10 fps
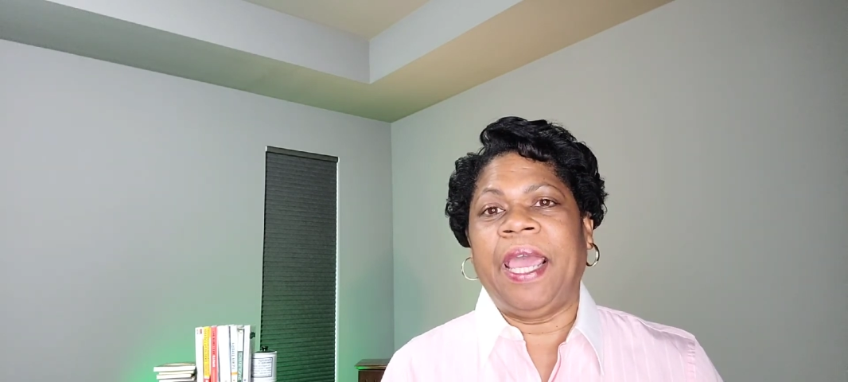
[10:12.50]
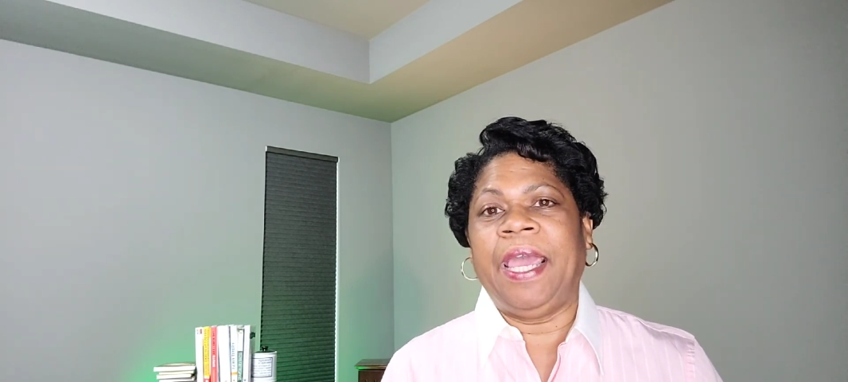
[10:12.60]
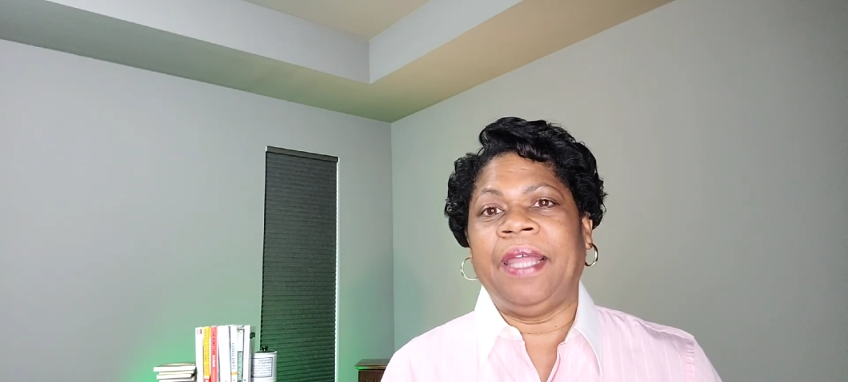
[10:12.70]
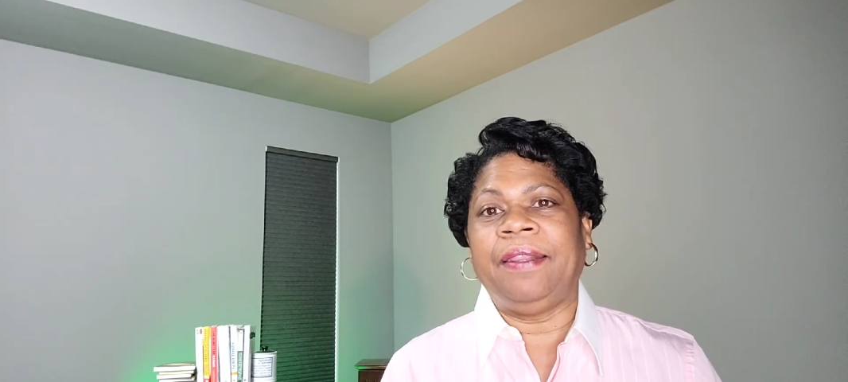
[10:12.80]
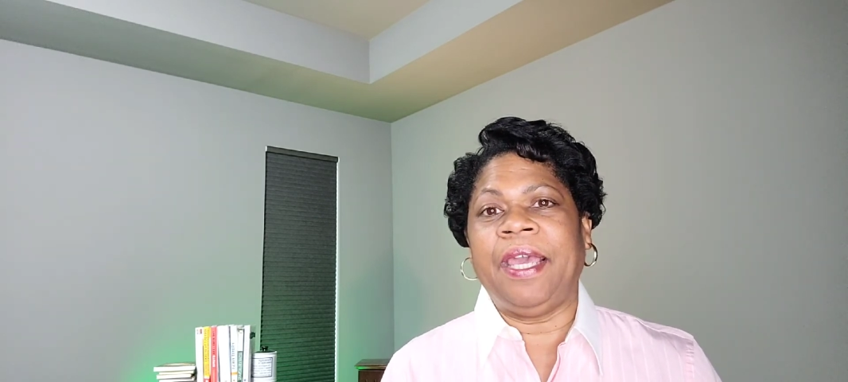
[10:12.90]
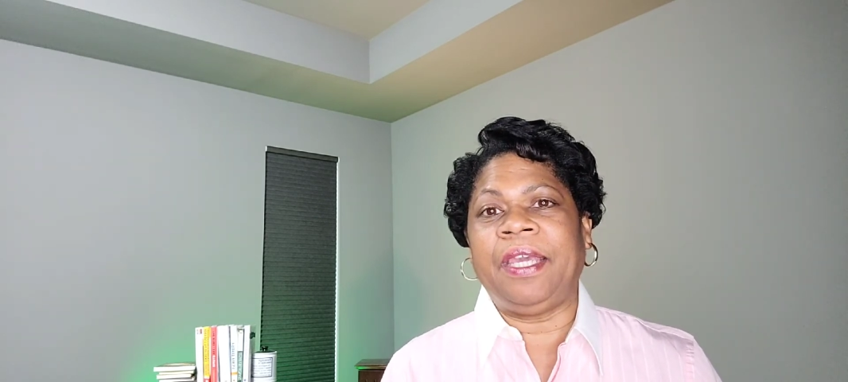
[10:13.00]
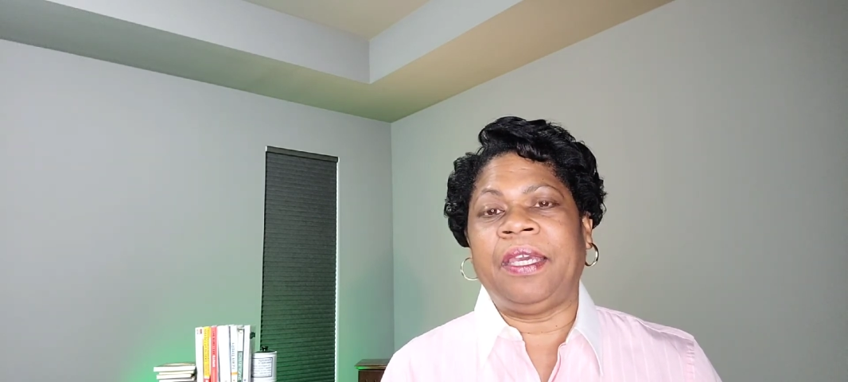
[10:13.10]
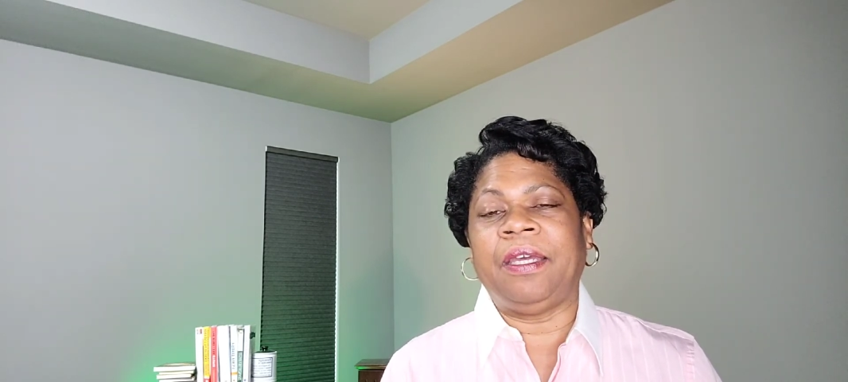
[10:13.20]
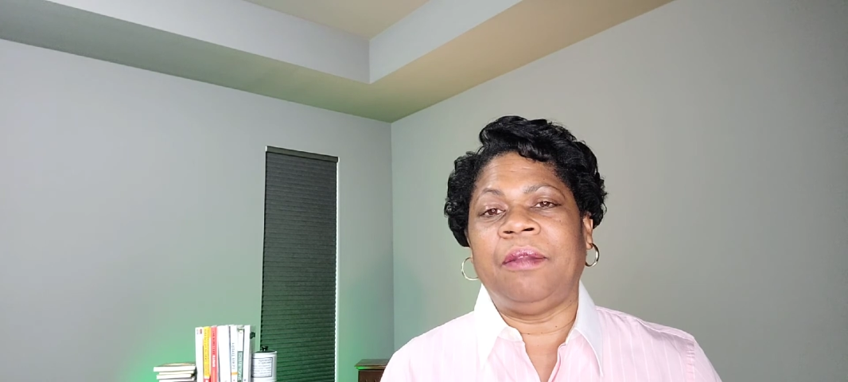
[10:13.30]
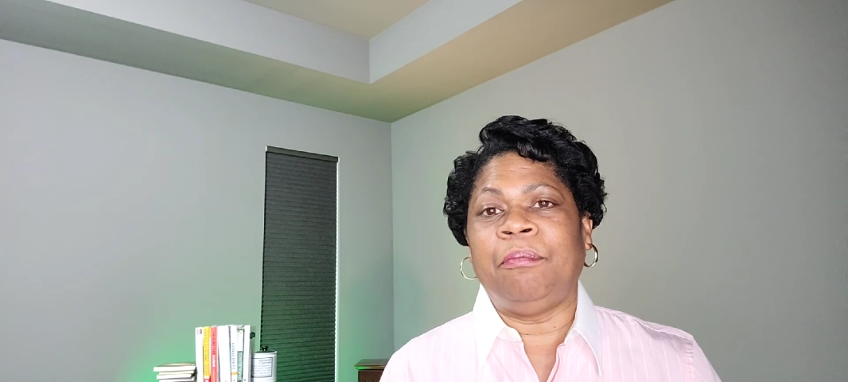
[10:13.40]
and they
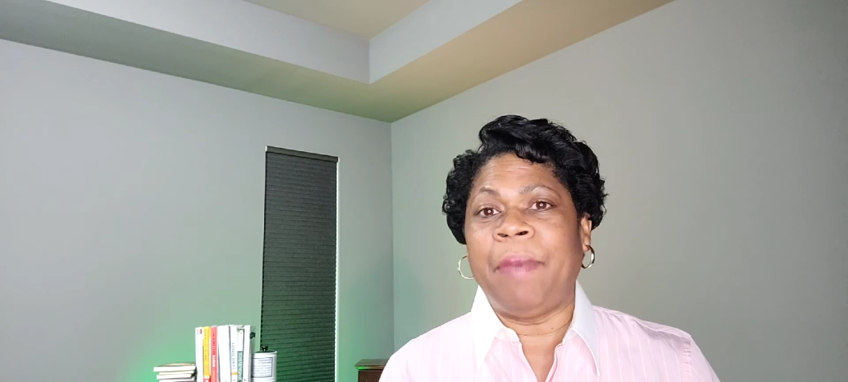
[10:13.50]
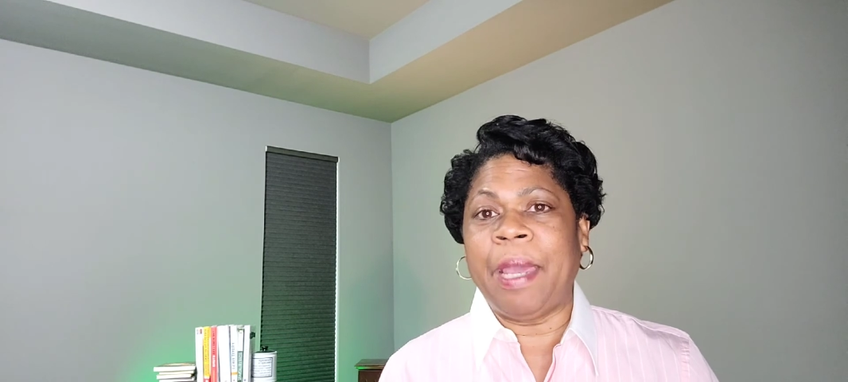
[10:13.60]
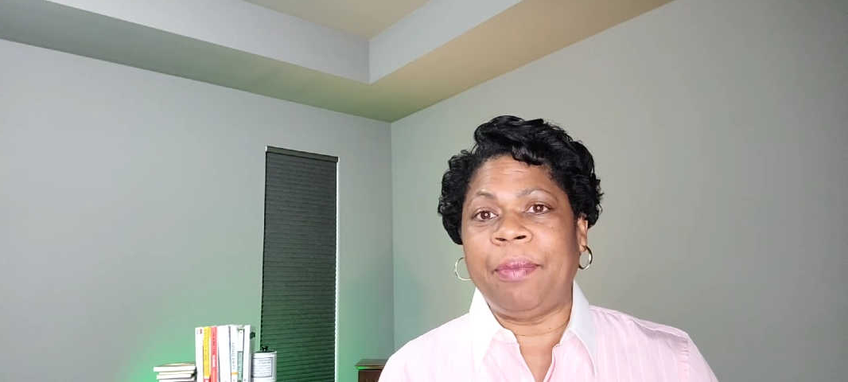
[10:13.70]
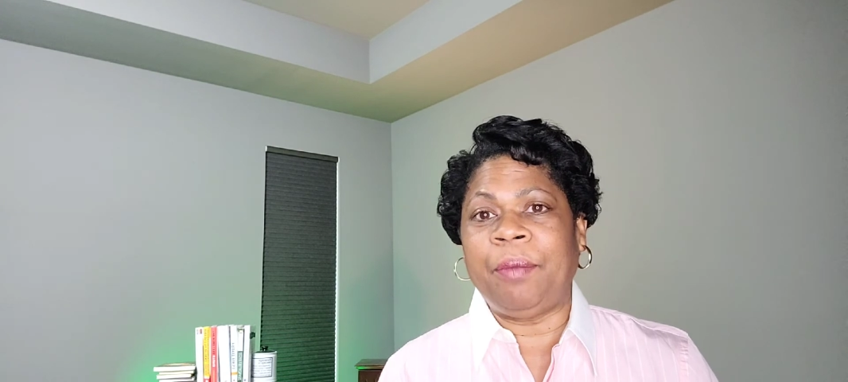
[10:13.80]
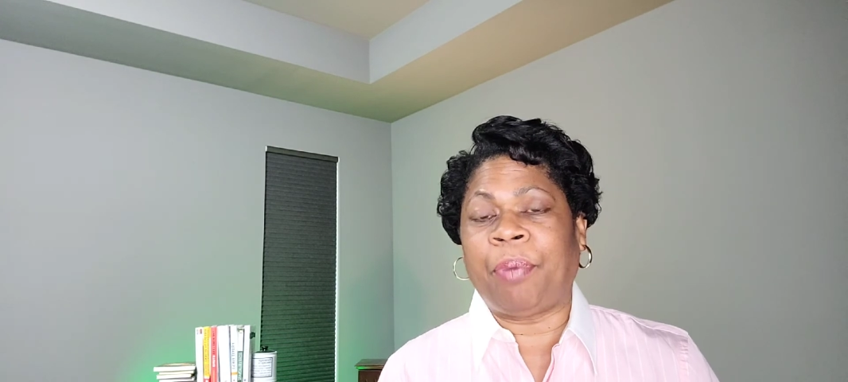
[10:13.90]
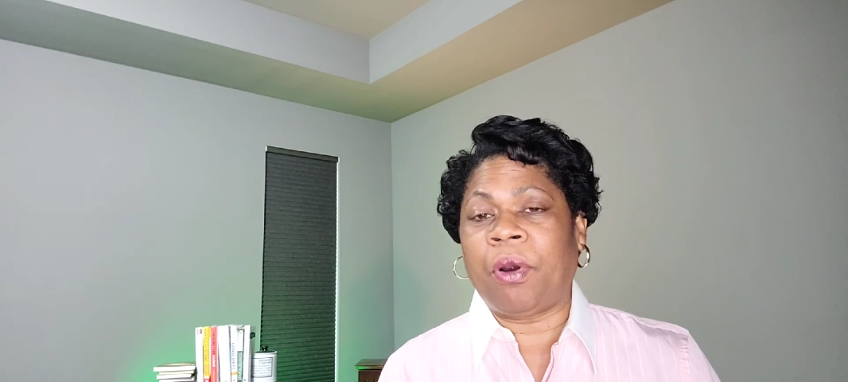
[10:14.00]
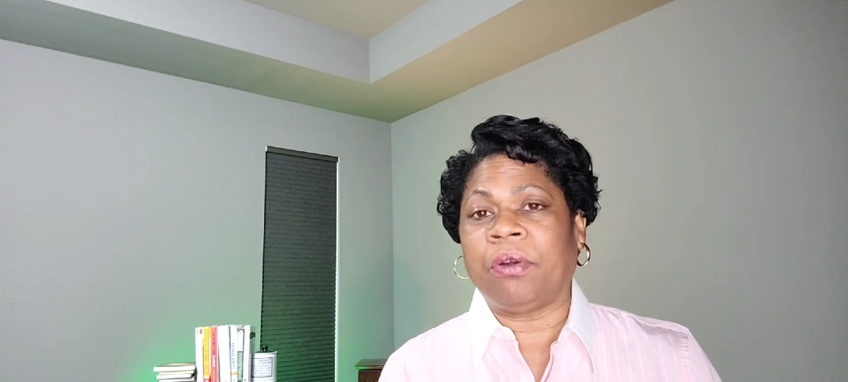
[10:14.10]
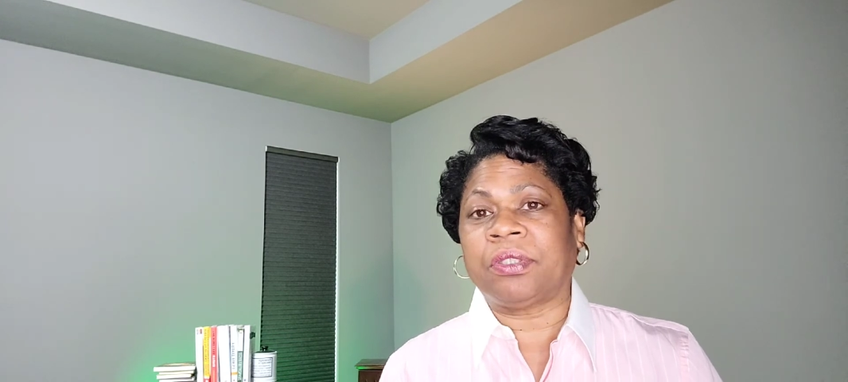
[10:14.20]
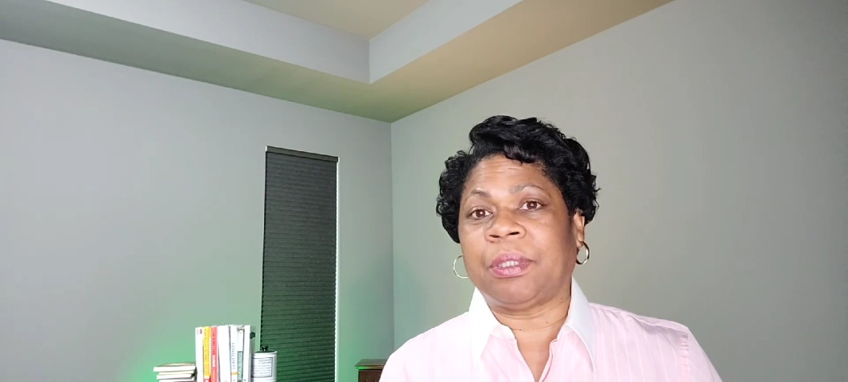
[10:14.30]
can maybe perk